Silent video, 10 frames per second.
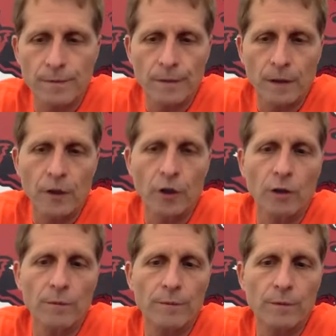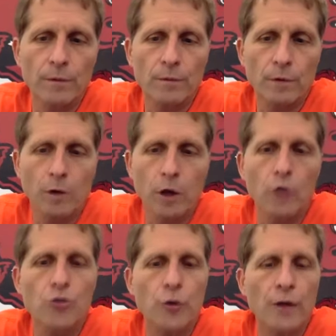a little
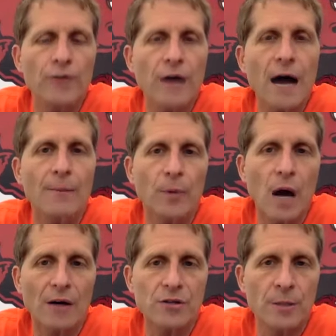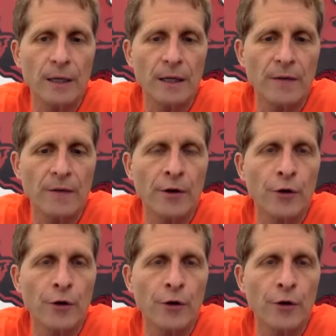closer in time proximity than a